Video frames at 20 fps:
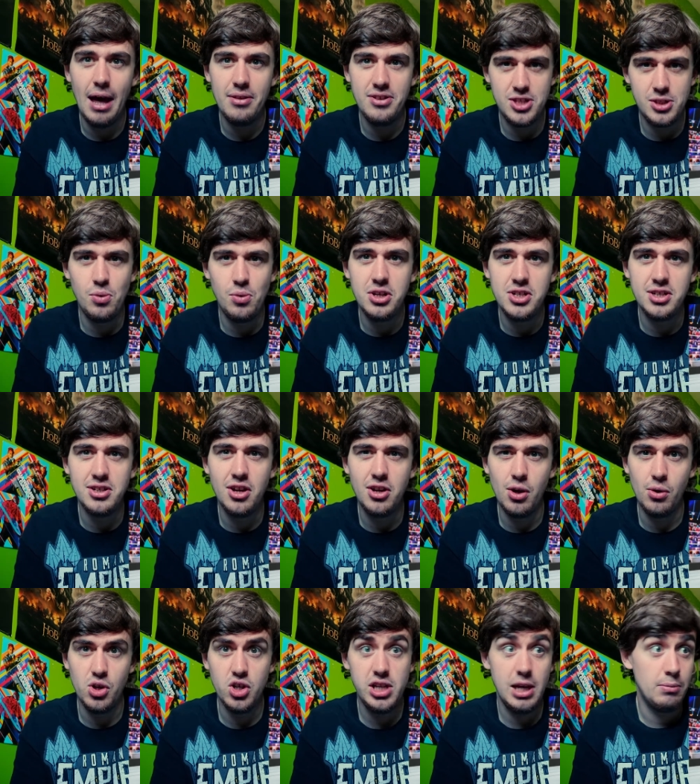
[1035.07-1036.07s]
This is what he's going to
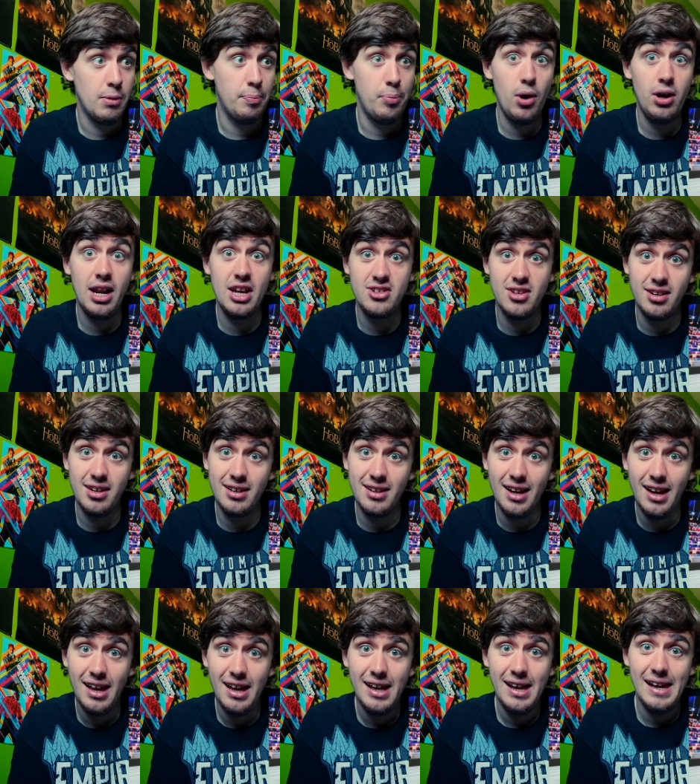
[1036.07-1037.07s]
do, just like what Brock Lesnar did
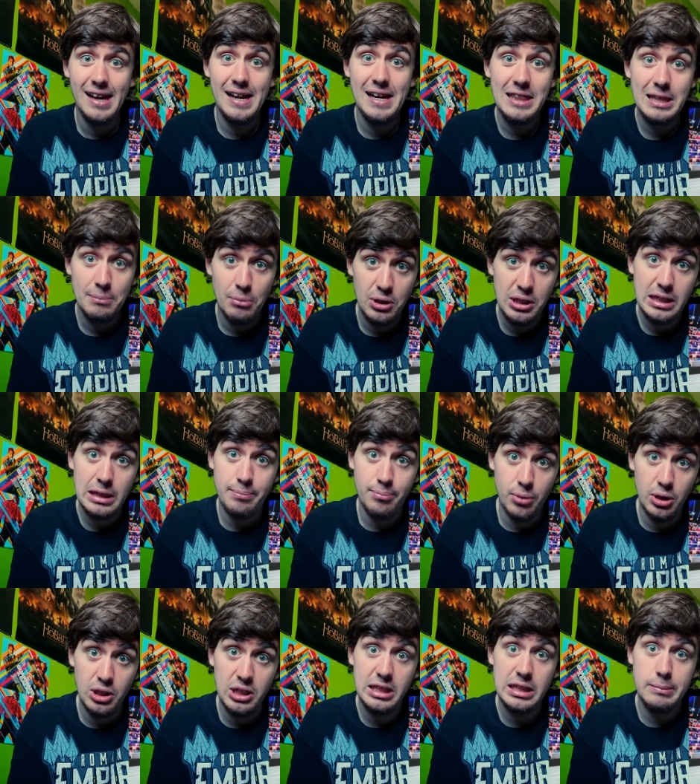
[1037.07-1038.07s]
in the Money
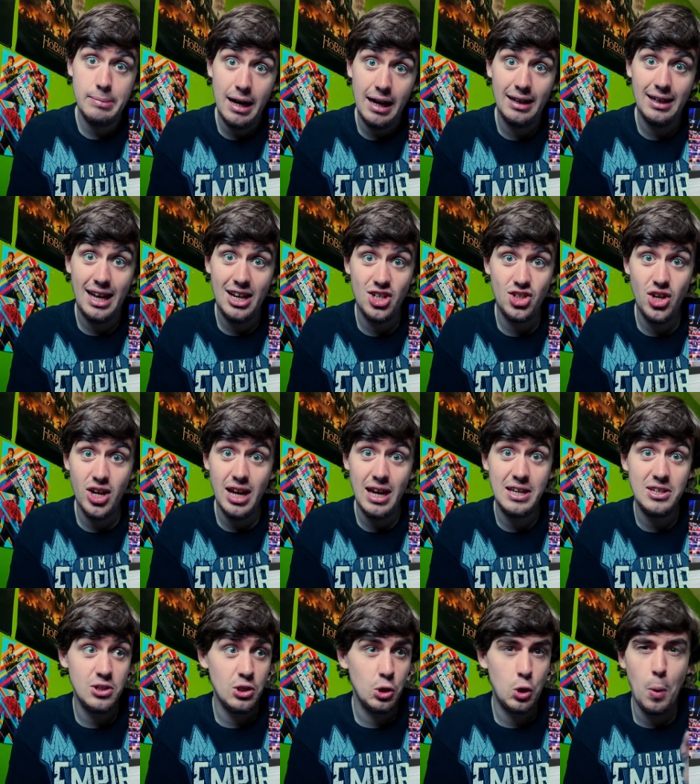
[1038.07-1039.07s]
in the Bank last year. He's
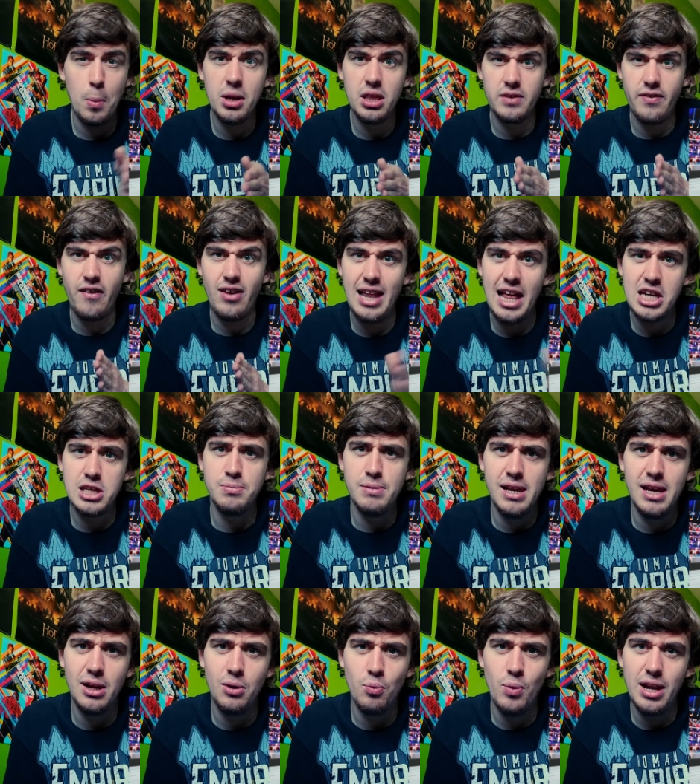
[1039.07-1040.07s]
going to come in at the very last
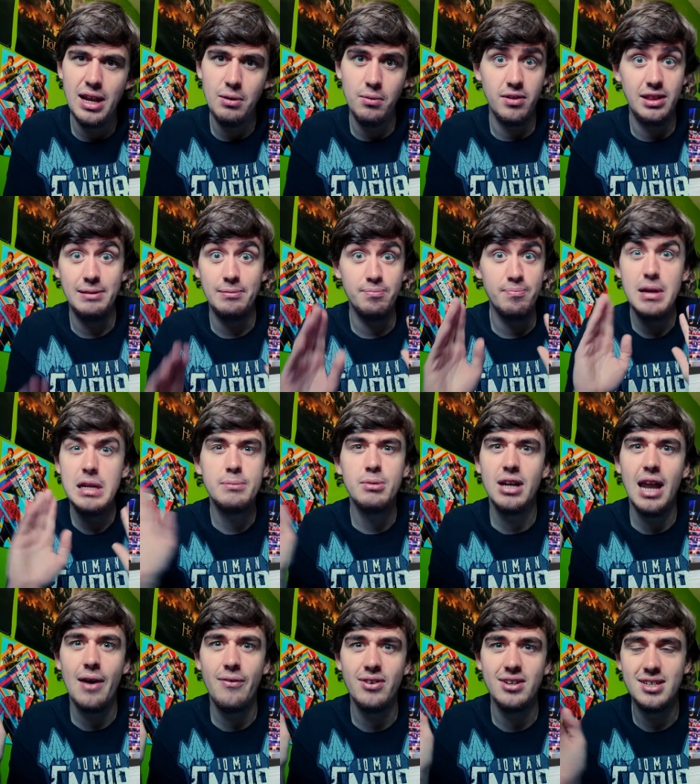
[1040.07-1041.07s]
minute and win it with minimal
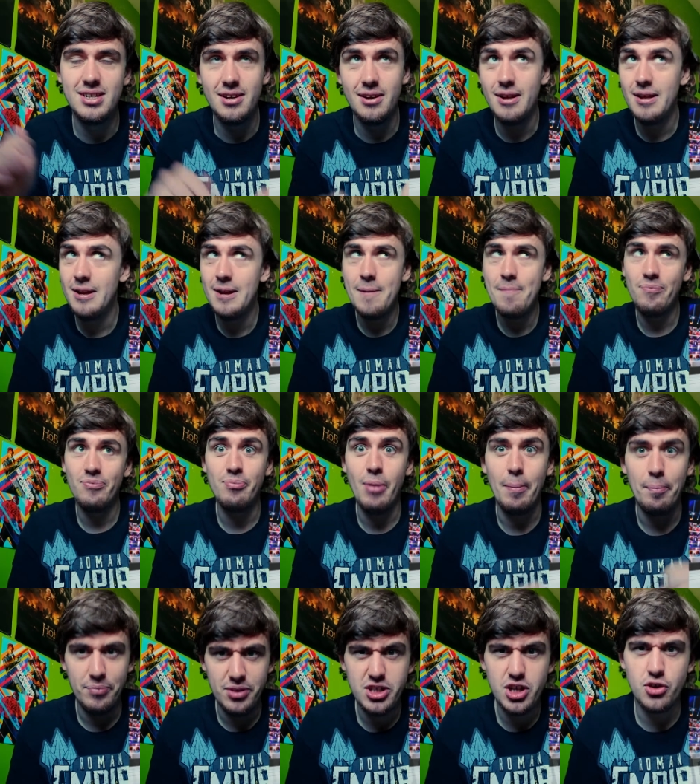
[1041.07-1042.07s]
effort.
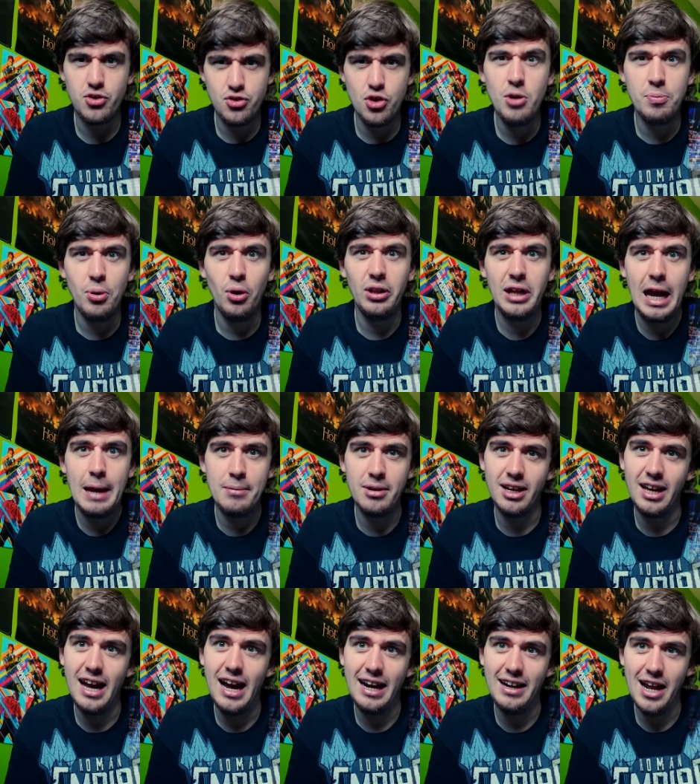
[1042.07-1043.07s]
He's a true Paul Heyman
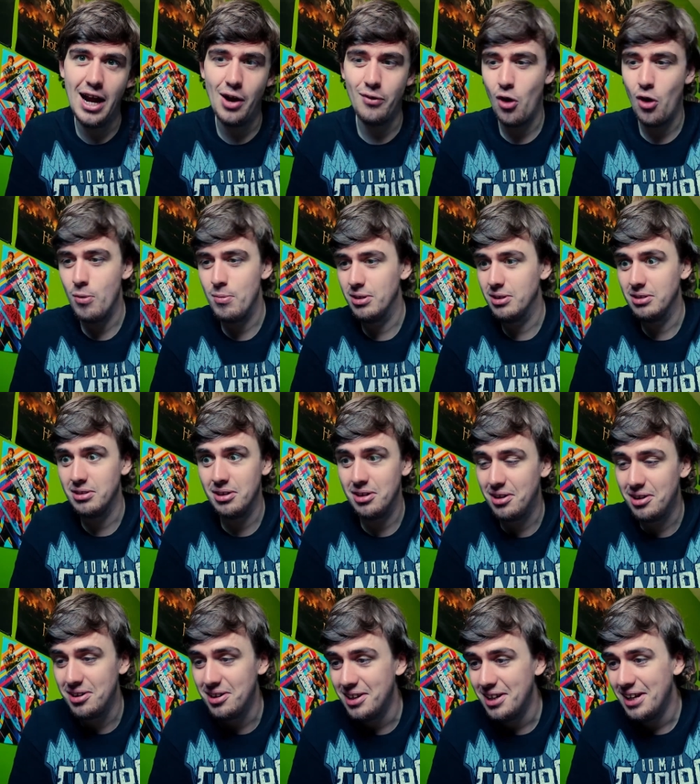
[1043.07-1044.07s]
guy now, Roman.
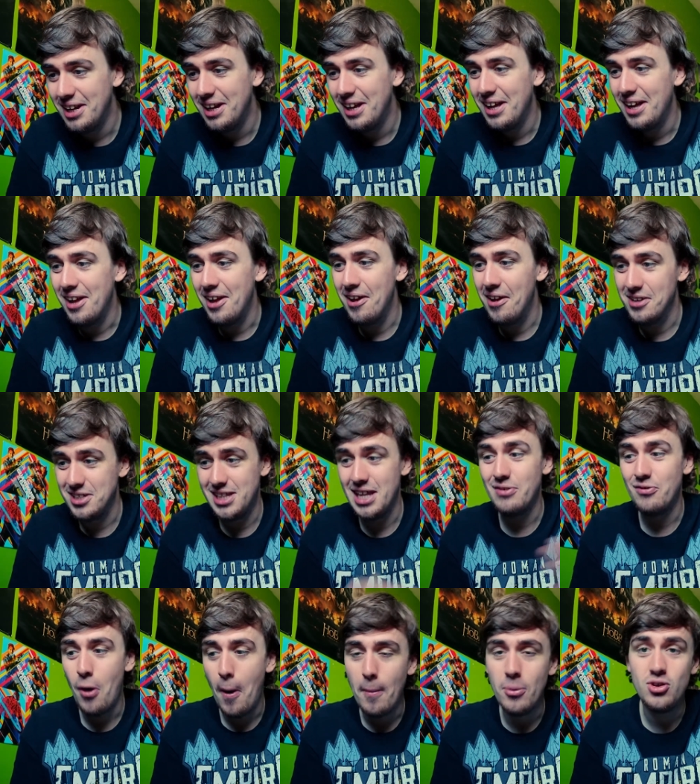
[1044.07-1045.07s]
So then
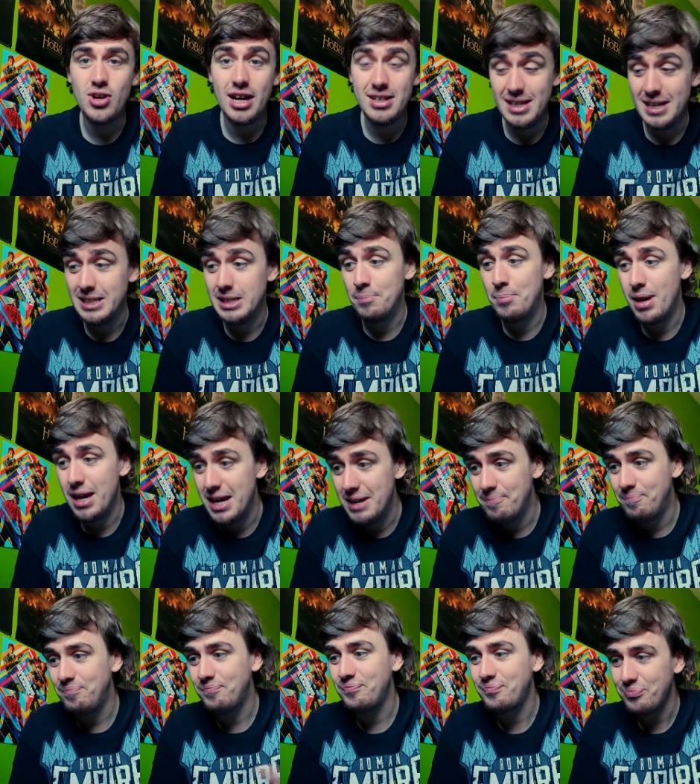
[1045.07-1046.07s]
Roman tried to hit the
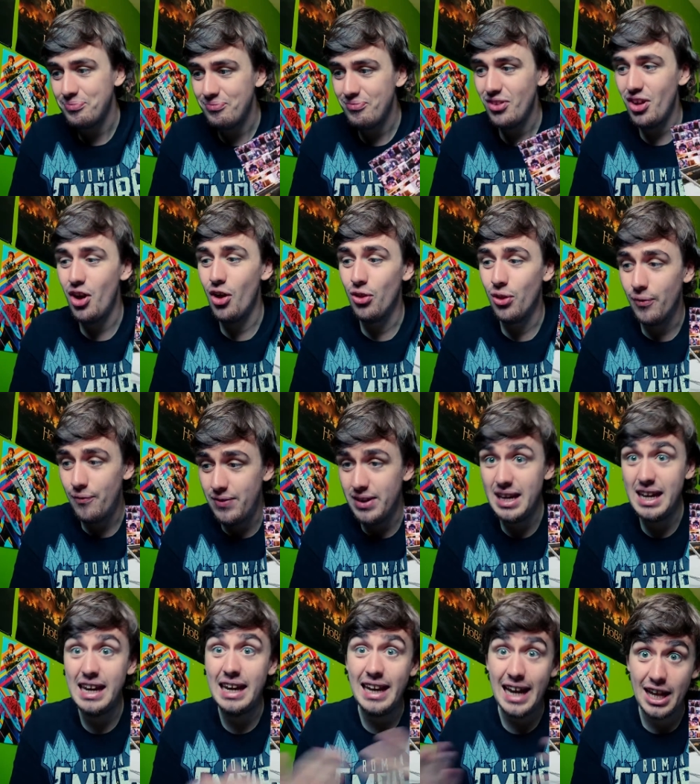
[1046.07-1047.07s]
pin on the
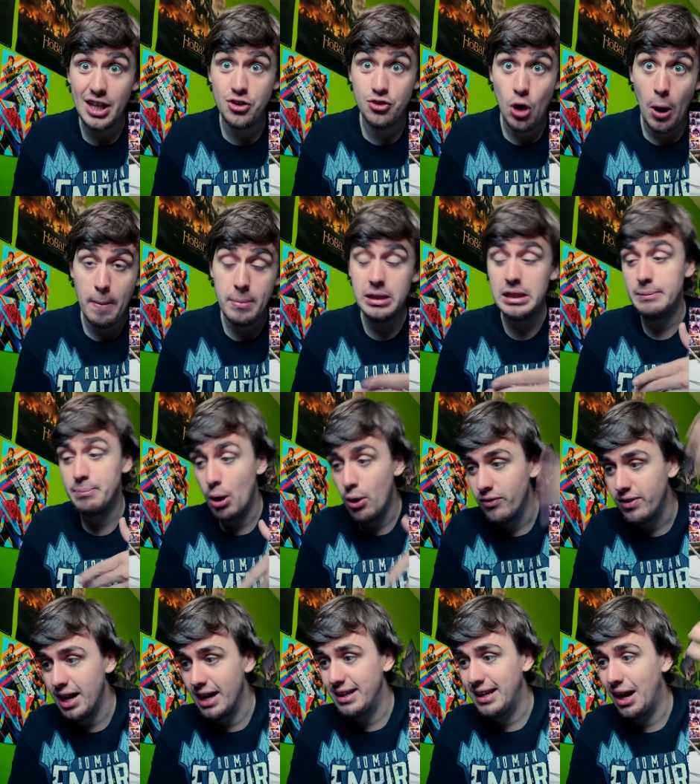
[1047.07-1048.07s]
Fiend and Strowman. They both
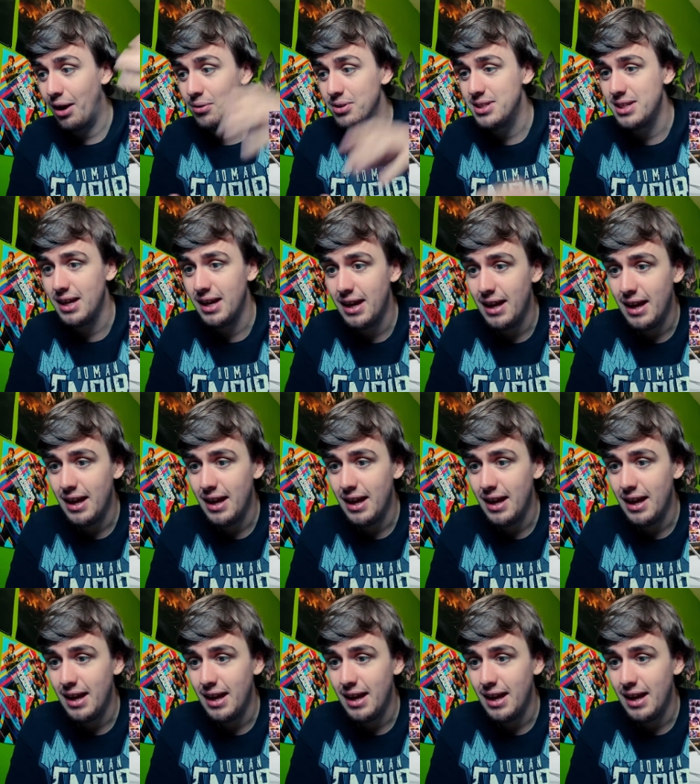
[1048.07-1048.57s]
kicked out.